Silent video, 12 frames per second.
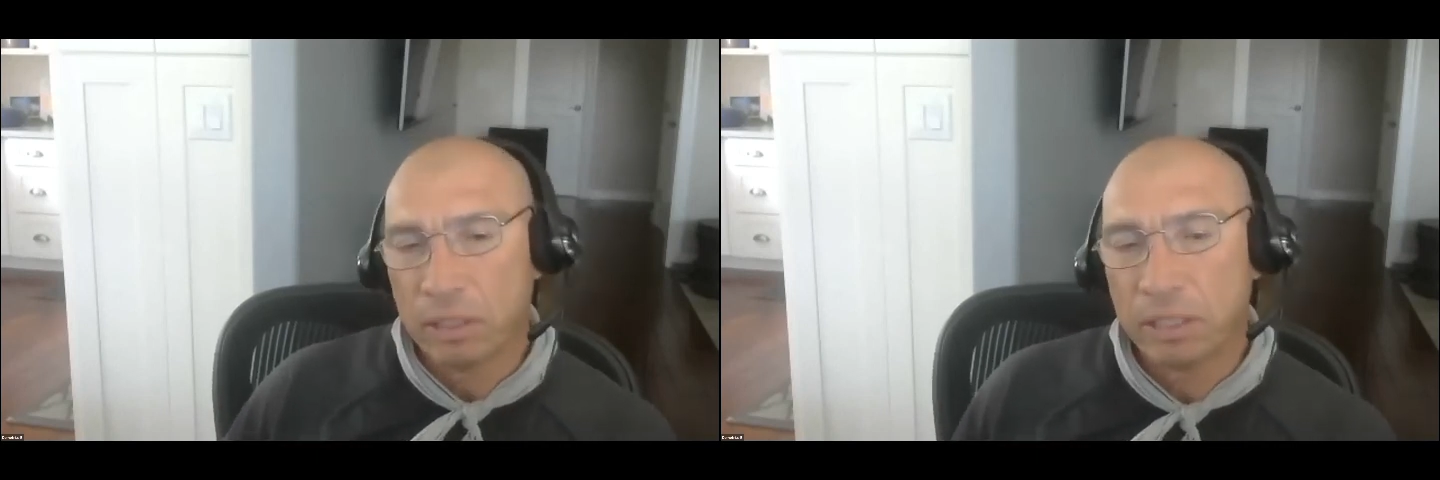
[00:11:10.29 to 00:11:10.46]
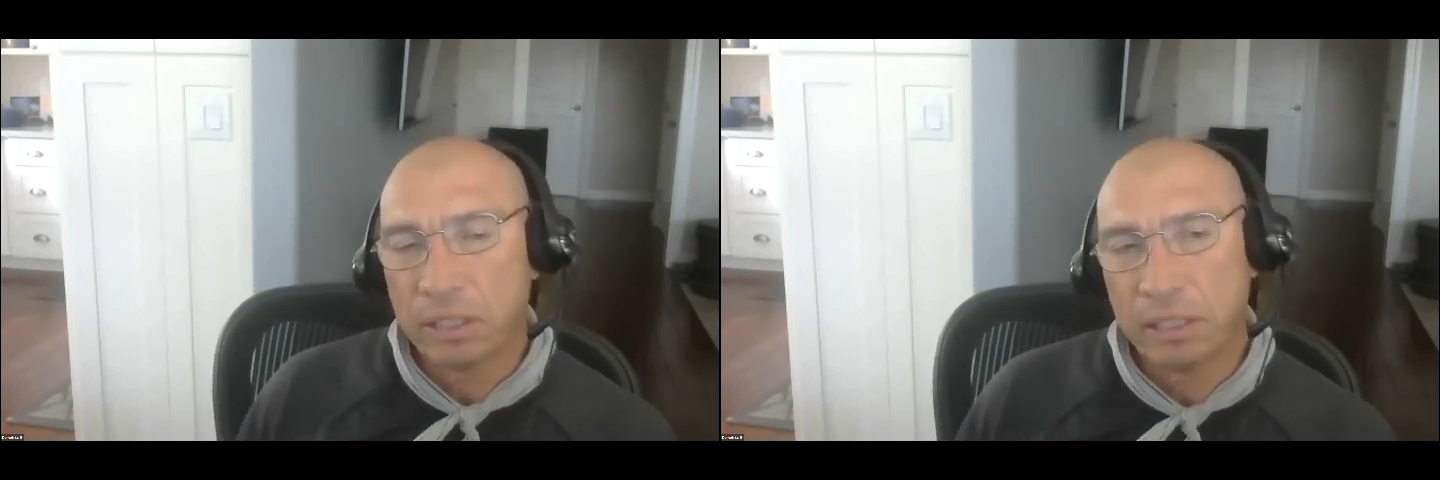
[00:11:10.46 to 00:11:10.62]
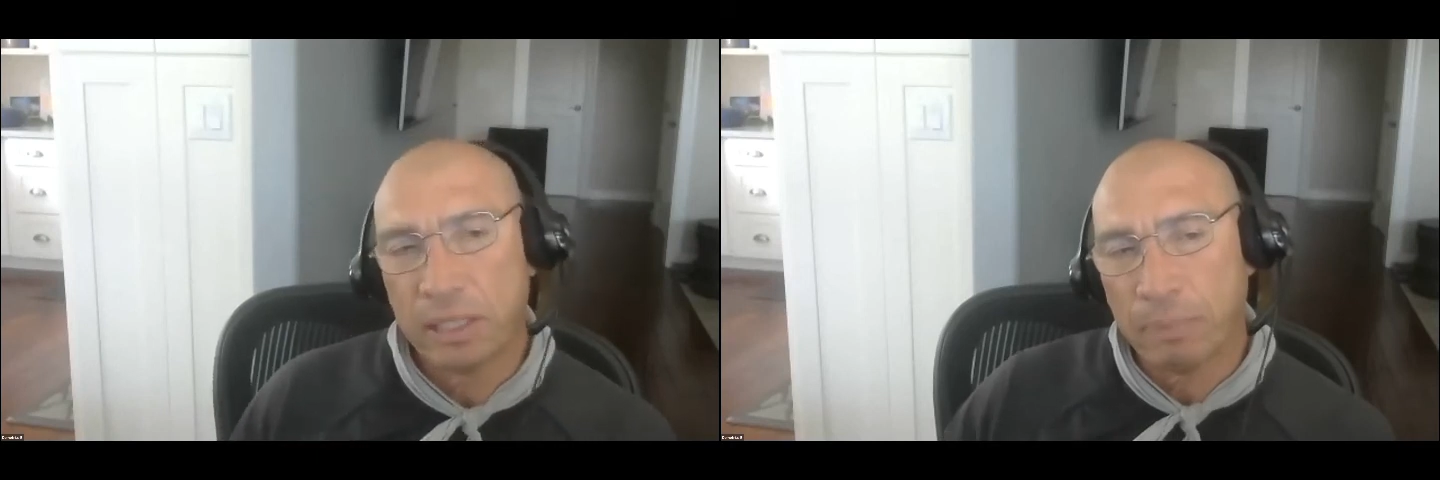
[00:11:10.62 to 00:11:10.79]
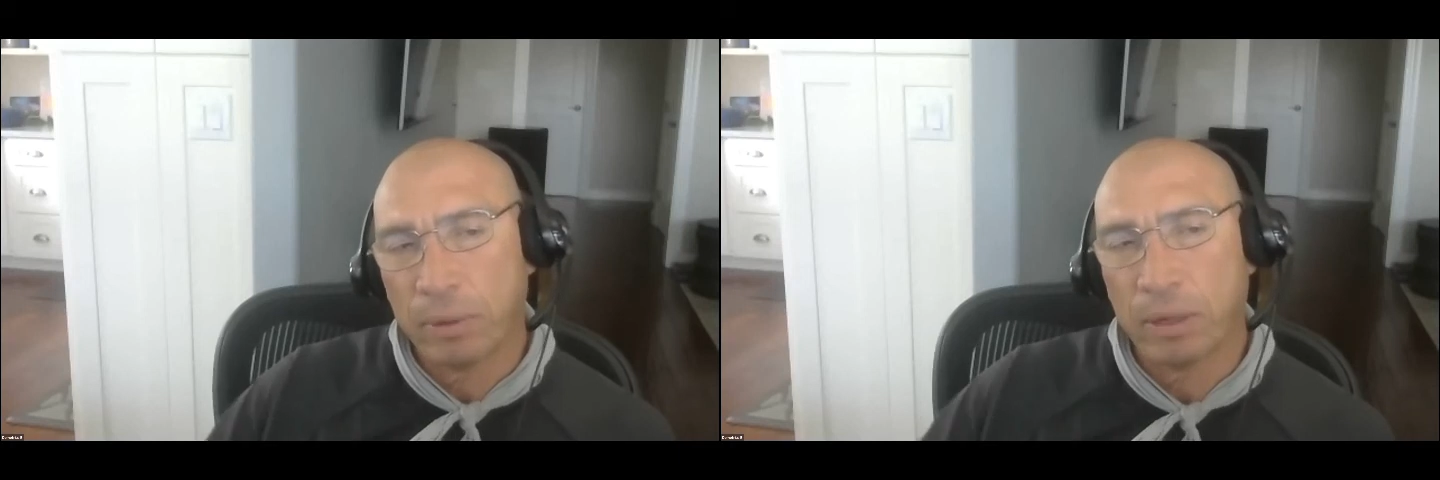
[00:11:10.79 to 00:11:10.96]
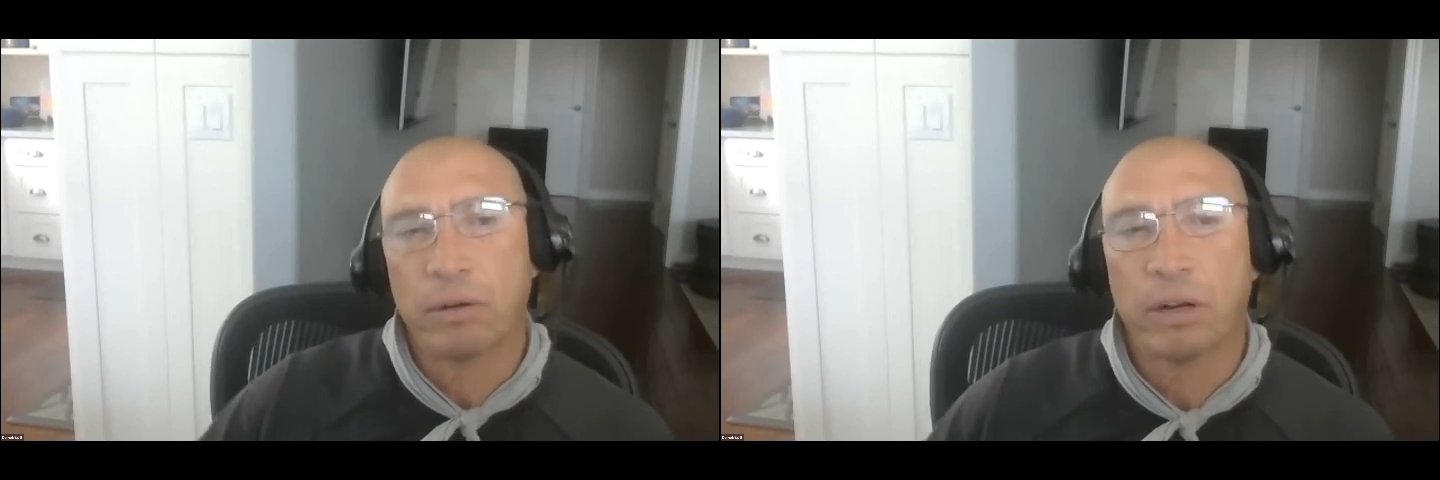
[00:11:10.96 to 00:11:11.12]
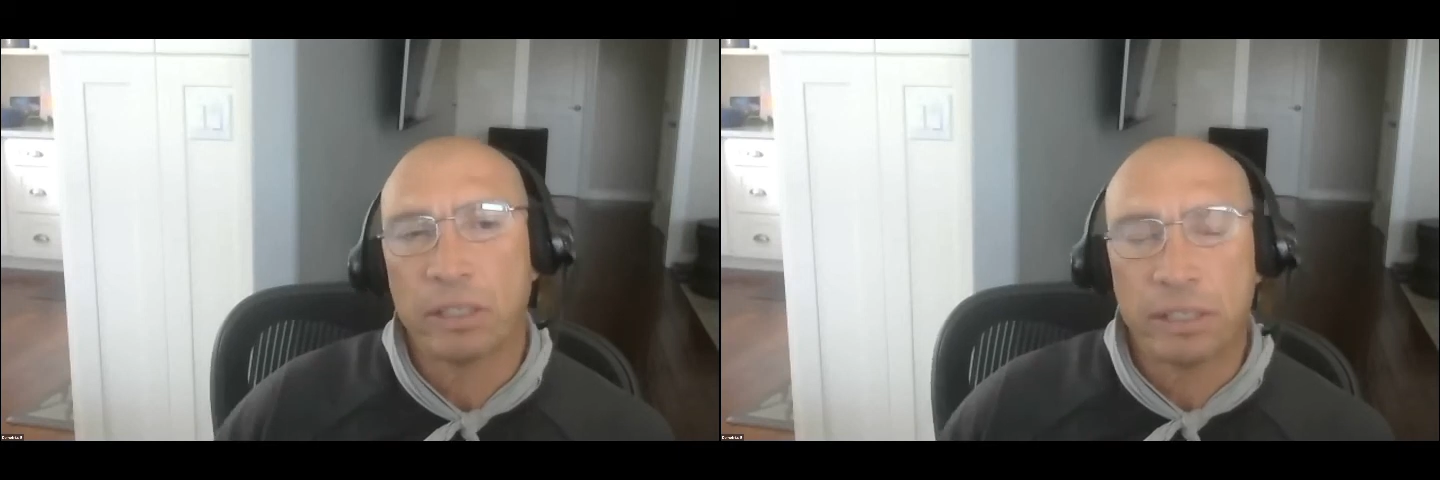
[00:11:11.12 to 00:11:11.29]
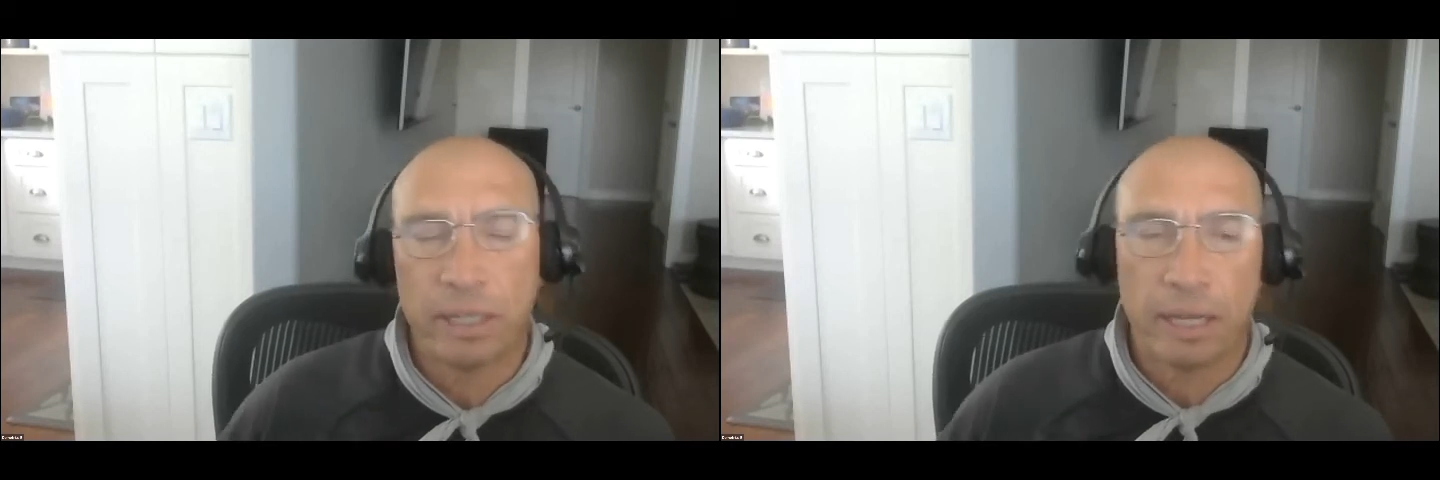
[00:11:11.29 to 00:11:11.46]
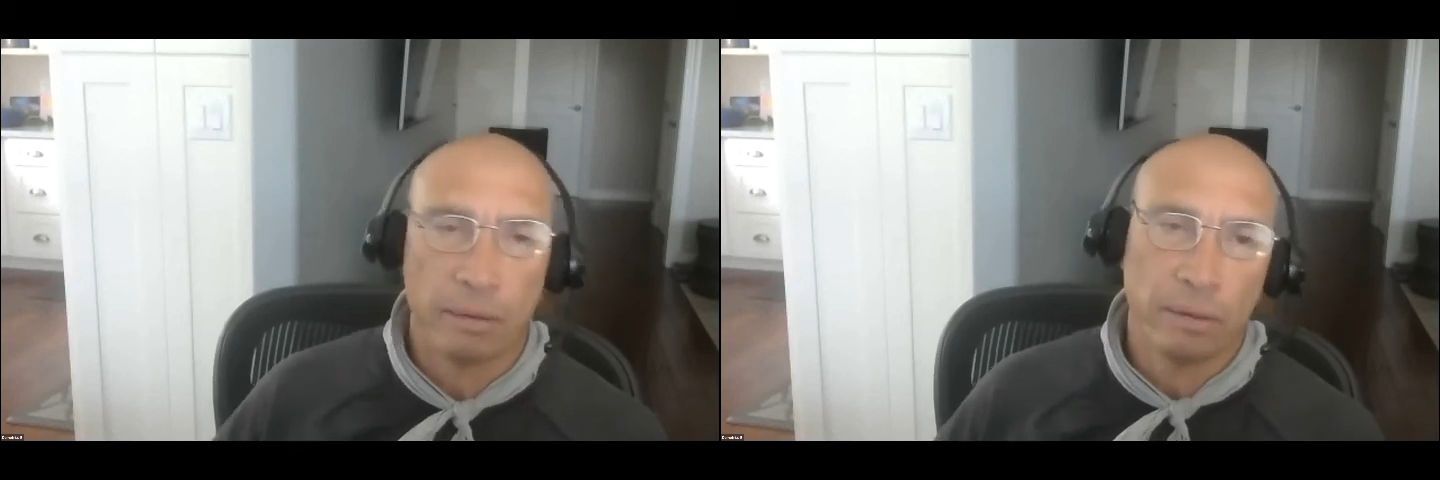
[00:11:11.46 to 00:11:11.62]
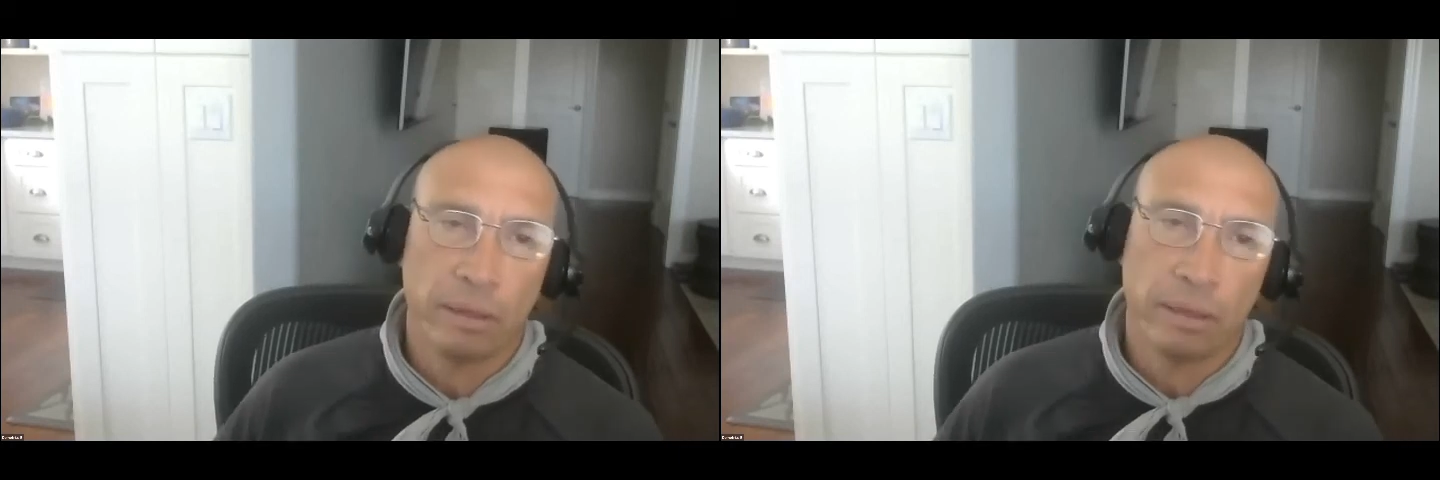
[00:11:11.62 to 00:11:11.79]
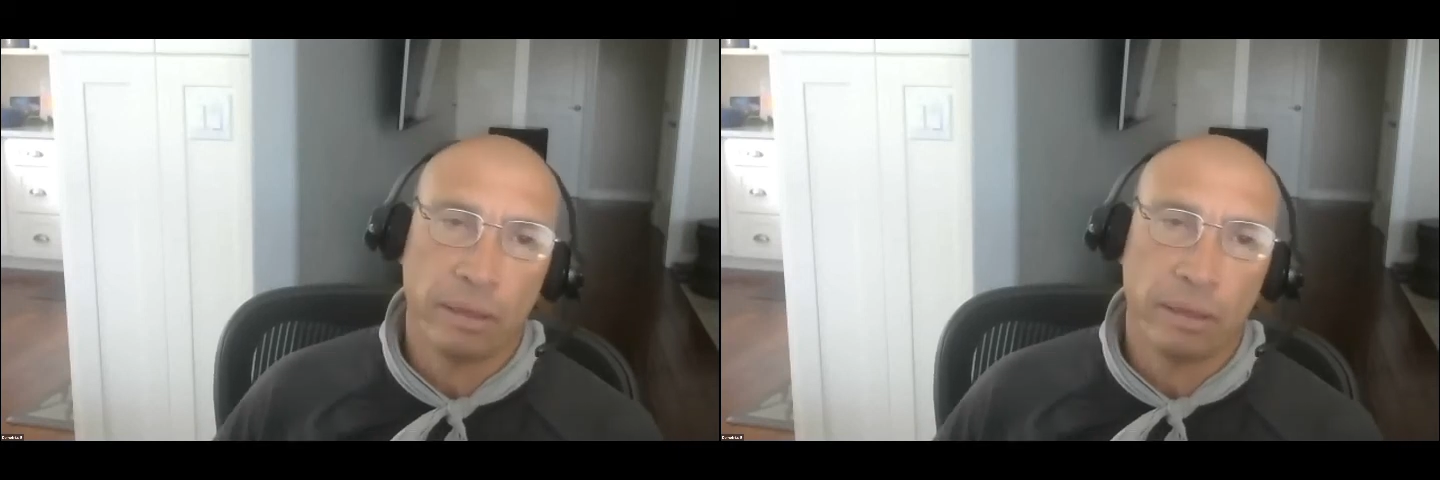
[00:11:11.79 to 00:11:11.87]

step across that